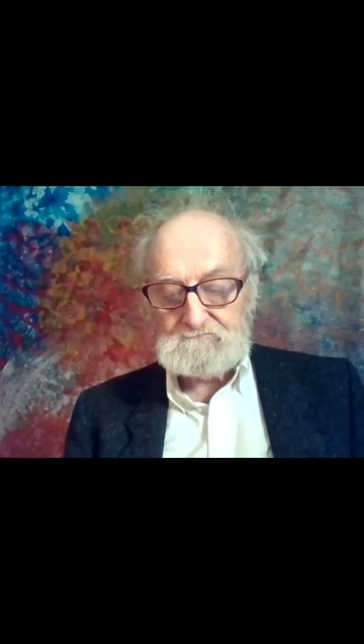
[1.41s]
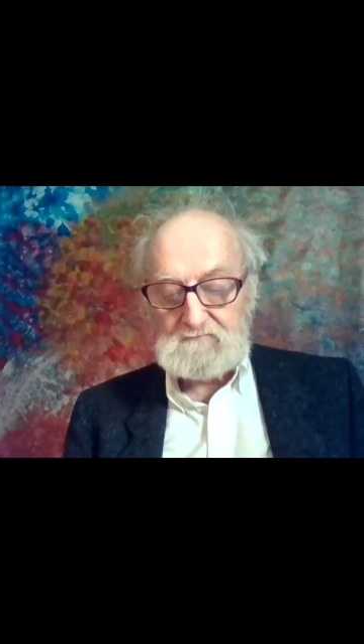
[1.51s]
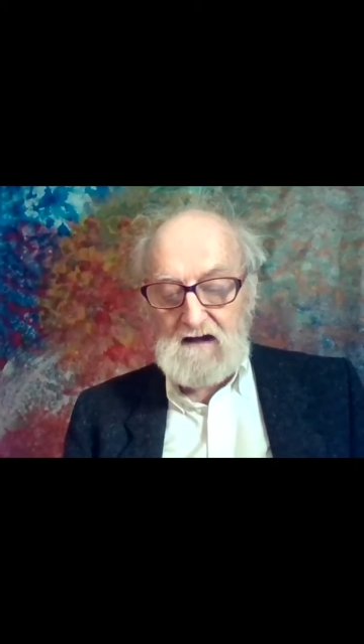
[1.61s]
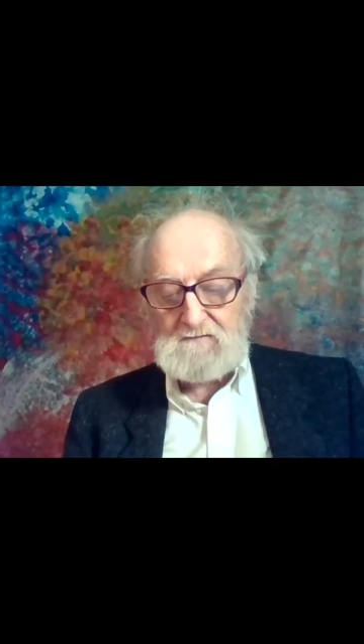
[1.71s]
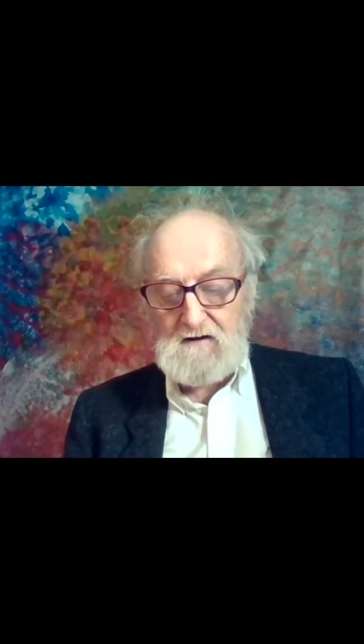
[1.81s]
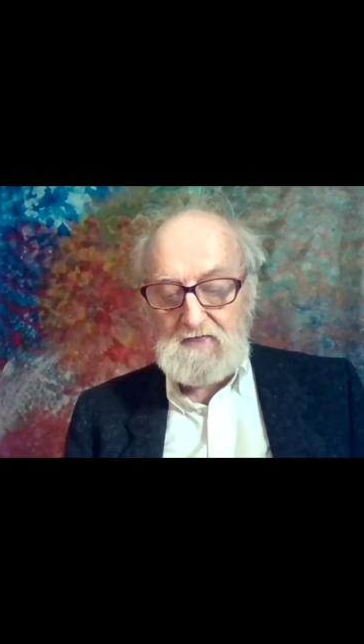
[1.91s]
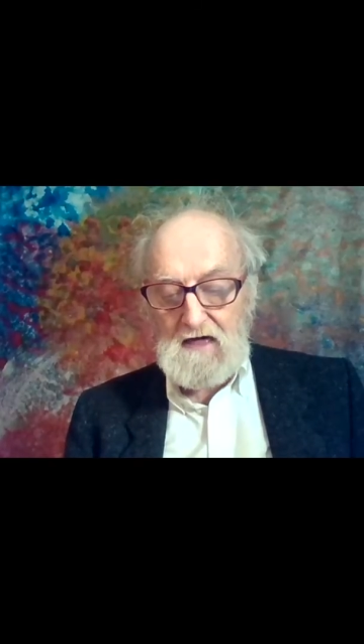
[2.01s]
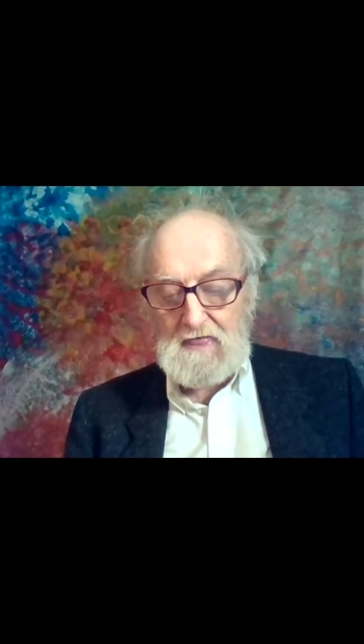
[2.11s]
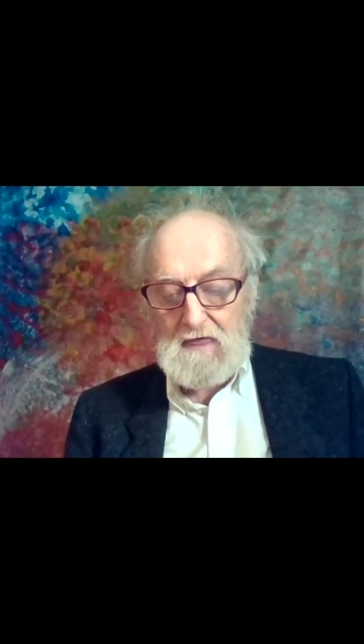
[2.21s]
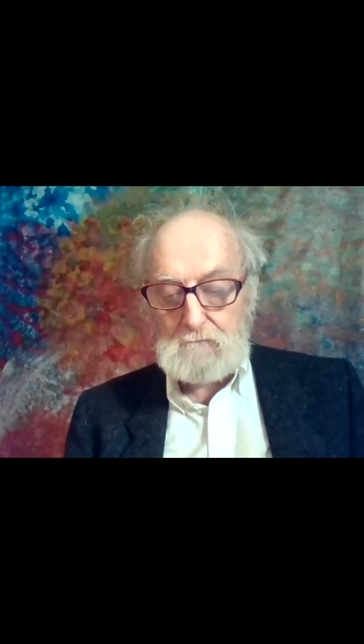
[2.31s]

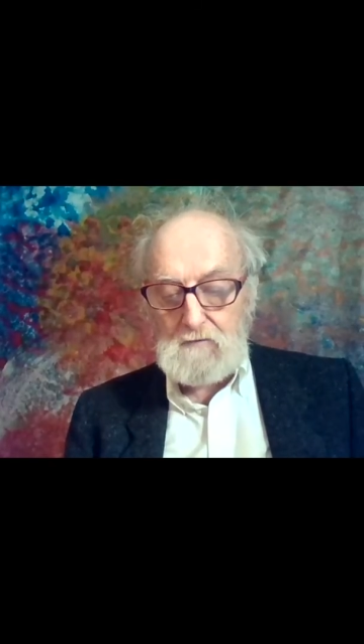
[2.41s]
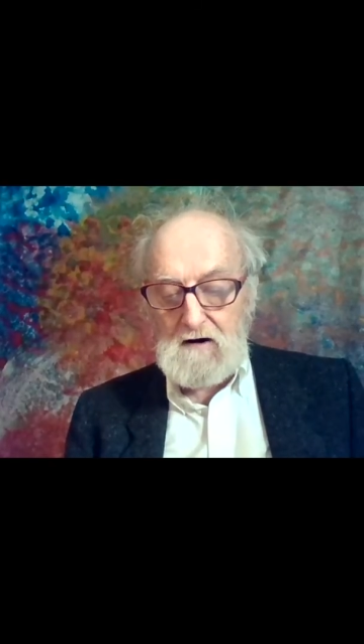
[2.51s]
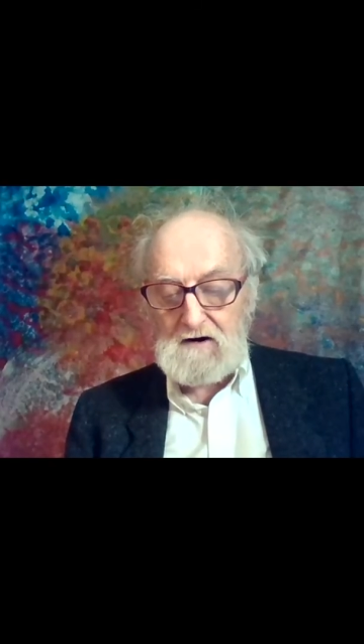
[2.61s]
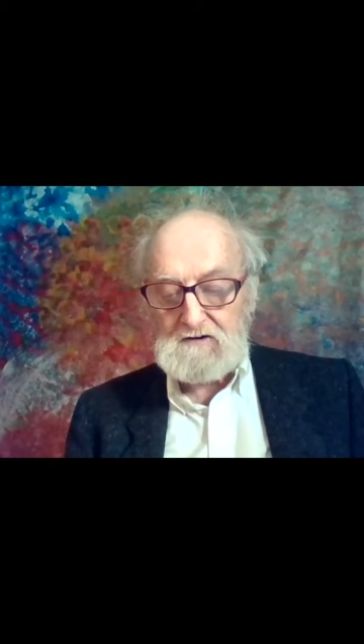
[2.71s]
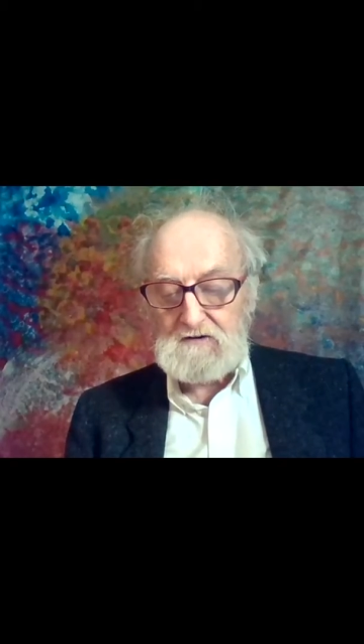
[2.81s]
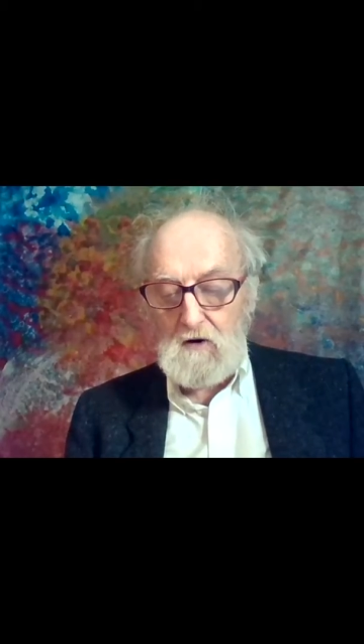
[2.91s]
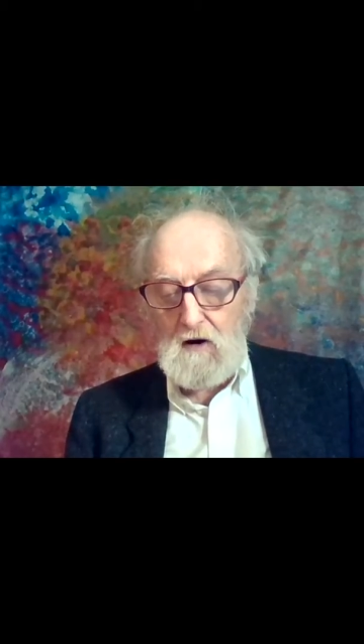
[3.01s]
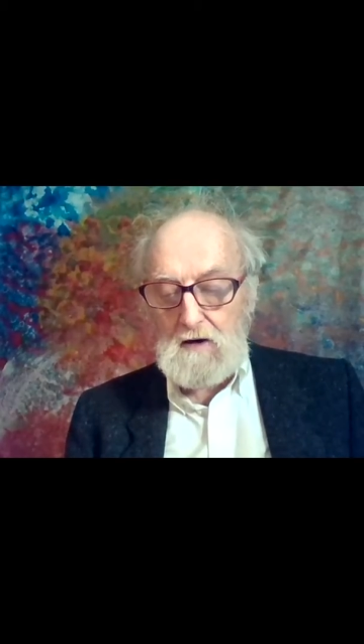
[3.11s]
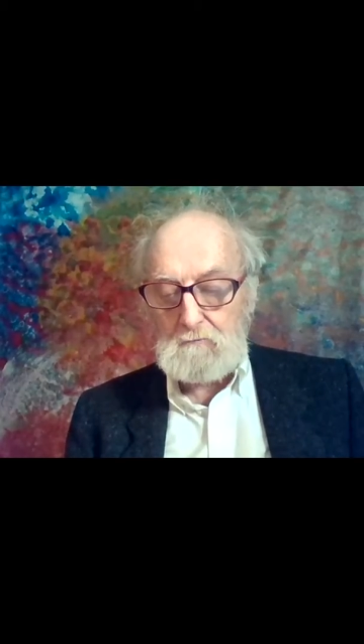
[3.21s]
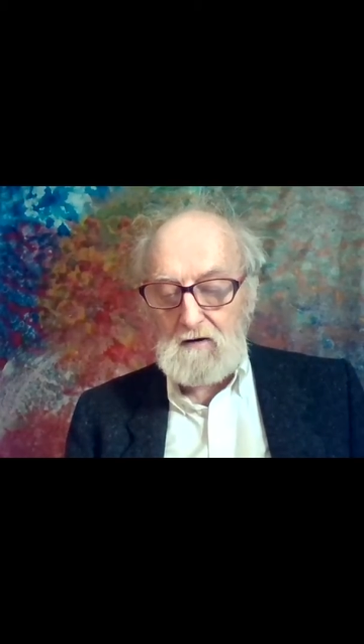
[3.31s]
Everything that brings joy
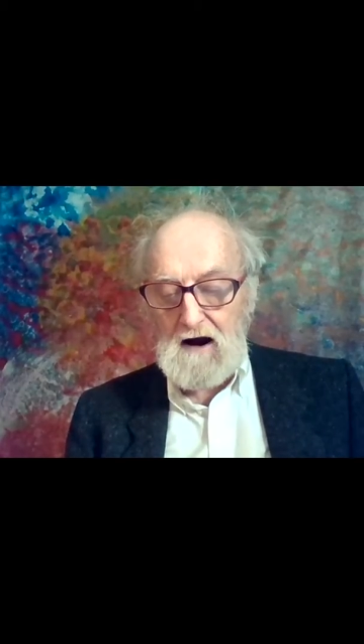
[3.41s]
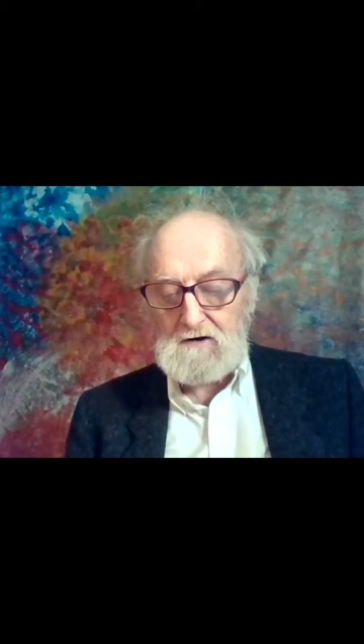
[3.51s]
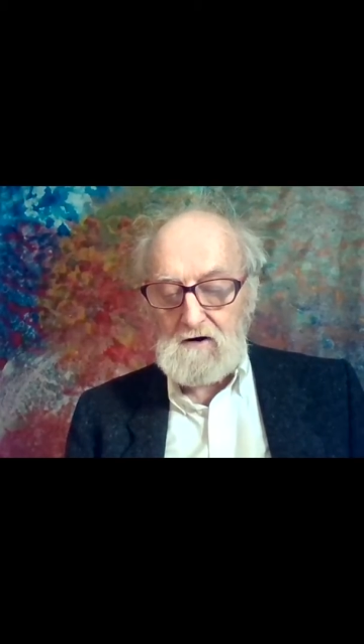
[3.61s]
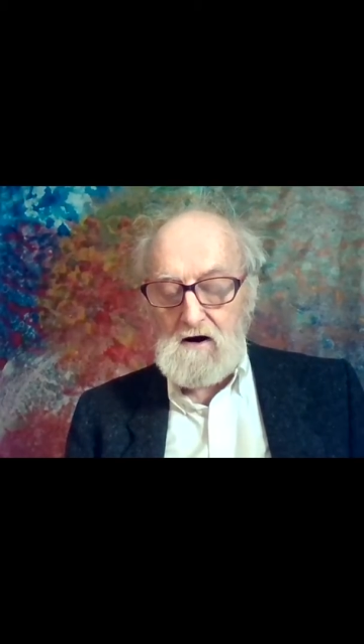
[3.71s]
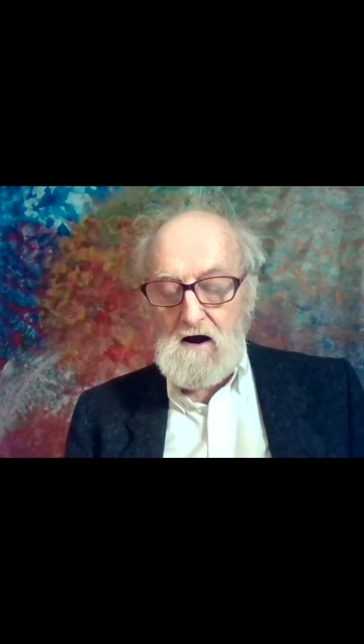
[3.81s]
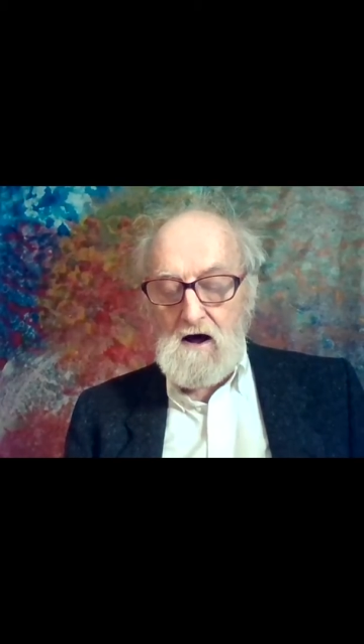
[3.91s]
and pleasure